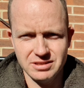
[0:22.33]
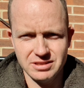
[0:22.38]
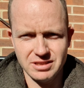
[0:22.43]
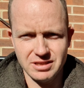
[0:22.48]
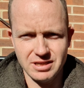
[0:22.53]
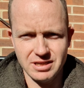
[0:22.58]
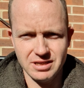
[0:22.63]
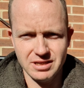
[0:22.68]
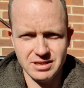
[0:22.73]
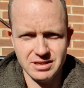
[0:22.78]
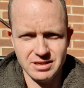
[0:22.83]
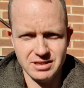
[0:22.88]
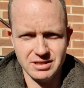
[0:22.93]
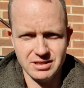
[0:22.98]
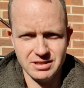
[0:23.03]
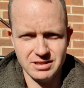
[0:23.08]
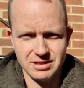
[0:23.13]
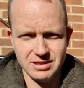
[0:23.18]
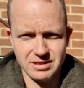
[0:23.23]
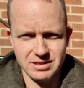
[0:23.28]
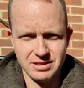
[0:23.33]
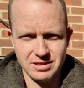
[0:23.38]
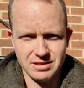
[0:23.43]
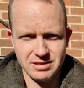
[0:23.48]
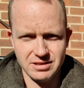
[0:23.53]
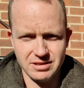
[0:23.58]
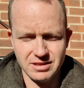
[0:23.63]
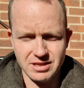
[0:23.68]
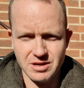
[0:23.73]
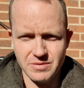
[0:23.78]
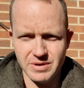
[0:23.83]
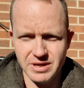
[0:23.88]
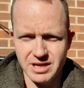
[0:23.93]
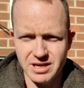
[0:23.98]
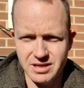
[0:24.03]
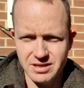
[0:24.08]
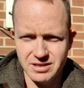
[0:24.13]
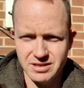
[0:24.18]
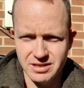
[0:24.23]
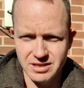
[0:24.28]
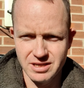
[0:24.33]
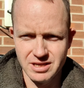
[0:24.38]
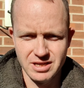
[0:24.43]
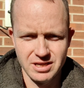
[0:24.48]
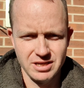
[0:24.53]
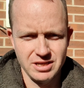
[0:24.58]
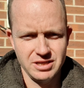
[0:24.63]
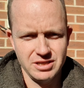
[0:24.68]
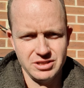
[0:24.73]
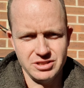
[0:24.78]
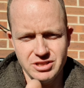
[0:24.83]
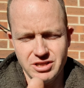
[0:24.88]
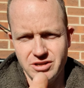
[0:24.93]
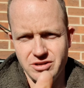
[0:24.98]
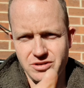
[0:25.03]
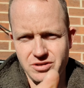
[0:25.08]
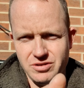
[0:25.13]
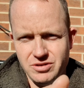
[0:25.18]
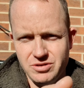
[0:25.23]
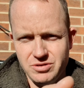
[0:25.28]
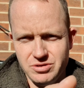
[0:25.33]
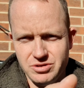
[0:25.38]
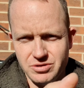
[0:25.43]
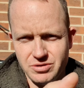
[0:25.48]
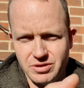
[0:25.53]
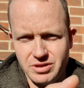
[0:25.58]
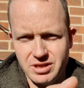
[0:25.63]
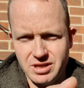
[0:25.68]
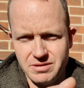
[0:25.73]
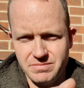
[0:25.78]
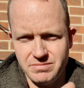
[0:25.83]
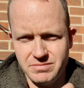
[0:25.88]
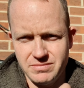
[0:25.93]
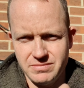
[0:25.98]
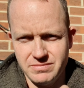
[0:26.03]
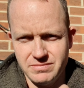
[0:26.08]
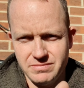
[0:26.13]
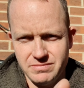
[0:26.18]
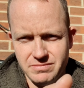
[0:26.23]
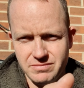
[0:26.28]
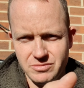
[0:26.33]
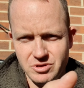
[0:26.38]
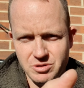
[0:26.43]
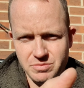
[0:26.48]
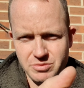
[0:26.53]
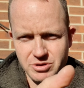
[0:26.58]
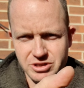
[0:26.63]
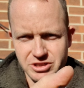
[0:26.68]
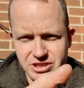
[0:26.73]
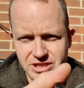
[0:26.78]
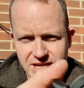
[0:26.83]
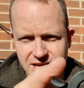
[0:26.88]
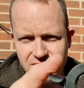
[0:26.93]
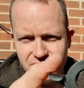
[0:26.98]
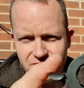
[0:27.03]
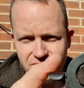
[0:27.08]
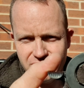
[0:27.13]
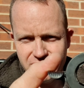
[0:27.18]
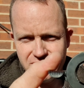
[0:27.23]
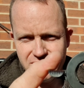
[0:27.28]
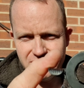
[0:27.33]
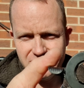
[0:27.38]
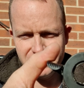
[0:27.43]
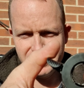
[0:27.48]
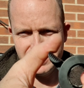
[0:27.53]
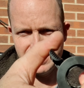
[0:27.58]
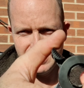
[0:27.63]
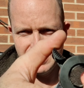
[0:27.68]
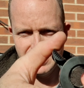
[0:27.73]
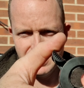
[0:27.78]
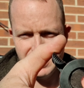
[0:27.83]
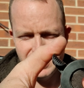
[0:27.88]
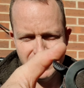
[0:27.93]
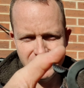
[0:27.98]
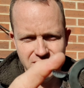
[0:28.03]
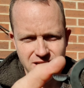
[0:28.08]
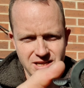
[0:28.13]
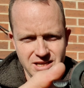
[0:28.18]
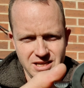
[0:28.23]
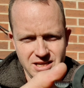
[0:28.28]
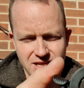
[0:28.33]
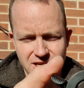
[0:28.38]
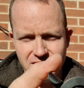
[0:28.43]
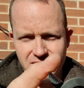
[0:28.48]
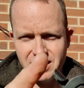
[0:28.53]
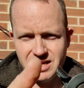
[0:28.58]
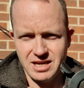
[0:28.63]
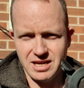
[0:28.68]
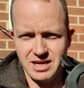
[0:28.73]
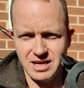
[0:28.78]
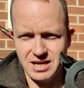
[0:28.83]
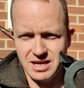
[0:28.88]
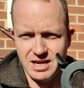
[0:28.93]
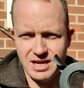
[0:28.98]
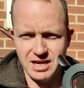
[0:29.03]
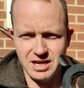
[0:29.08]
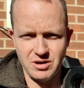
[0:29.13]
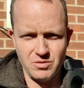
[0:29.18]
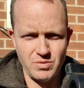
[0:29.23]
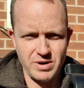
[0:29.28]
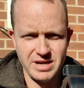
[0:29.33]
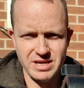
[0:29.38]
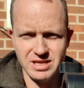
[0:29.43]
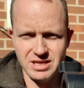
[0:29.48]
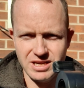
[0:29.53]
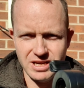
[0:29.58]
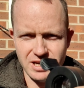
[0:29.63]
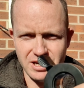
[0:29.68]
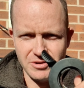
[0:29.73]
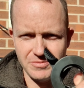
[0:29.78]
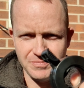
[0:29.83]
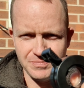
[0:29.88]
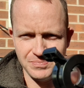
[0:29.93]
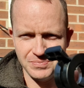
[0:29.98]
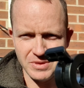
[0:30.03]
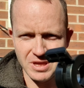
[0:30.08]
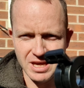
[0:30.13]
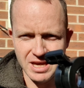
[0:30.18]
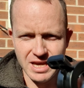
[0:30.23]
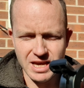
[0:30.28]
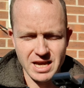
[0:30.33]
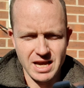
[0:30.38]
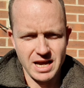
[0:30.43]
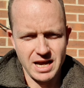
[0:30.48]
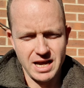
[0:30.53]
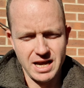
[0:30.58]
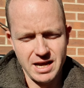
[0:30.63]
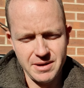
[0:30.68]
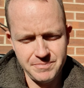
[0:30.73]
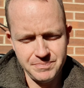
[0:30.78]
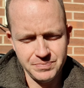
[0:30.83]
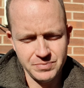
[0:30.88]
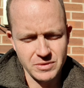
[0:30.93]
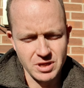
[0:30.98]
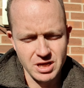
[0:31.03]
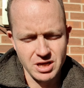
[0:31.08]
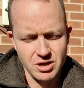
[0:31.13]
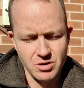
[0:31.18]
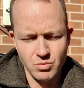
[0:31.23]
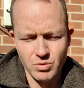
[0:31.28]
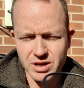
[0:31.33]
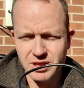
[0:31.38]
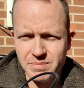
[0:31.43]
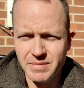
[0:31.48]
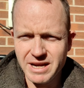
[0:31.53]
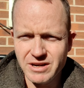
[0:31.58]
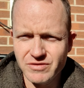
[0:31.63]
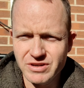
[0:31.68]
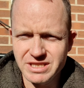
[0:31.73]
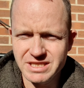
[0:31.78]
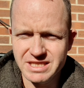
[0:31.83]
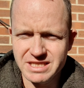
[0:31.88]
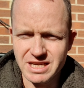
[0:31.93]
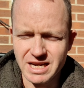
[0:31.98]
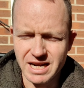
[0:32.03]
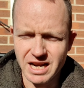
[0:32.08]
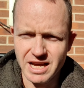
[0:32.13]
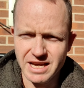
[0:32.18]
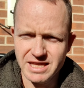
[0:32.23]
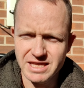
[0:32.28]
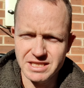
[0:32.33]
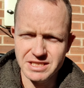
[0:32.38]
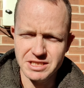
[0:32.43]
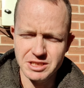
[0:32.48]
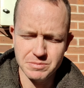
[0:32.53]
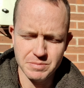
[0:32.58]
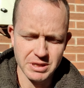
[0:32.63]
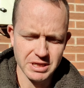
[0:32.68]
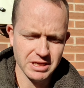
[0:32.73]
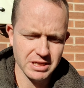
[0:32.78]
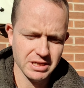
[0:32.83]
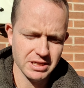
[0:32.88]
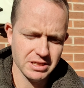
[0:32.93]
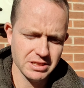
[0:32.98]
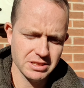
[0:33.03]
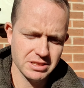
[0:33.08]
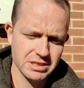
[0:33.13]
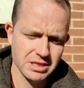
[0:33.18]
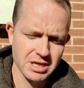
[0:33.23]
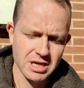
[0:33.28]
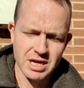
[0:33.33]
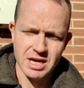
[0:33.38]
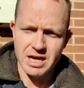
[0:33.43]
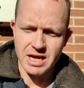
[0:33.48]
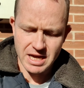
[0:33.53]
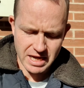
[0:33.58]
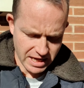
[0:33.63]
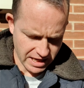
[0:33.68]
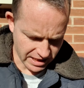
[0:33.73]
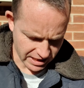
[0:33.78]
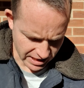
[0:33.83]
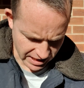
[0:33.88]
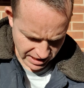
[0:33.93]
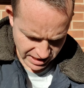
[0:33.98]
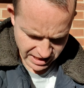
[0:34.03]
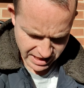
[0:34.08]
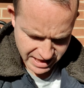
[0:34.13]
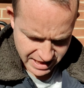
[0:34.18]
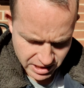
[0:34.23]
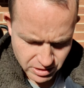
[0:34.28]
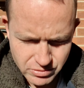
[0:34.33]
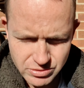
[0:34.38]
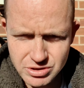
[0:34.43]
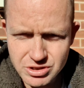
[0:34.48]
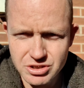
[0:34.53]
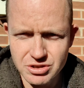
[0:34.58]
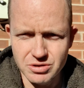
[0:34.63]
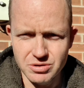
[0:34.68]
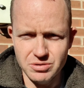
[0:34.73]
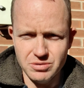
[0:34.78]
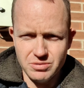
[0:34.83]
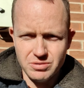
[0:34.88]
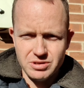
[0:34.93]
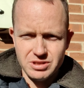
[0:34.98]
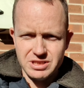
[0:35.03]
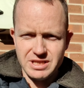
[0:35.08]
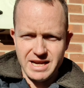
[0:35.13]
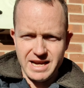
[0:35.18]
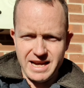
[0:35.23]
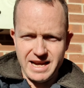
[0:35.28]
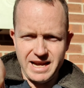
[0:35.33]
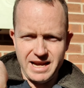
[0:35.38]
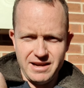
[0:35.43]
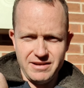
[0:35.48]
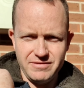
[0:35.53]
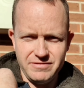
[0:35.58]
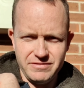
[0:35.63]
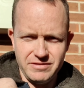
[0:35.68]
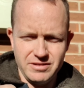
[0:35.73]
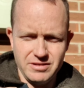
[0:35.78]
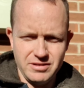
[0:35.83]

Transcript: So, uh, there we go. So you use your thumb, you push down on this, and away you go. Um, one of the main reasons I like this is because it allows you to have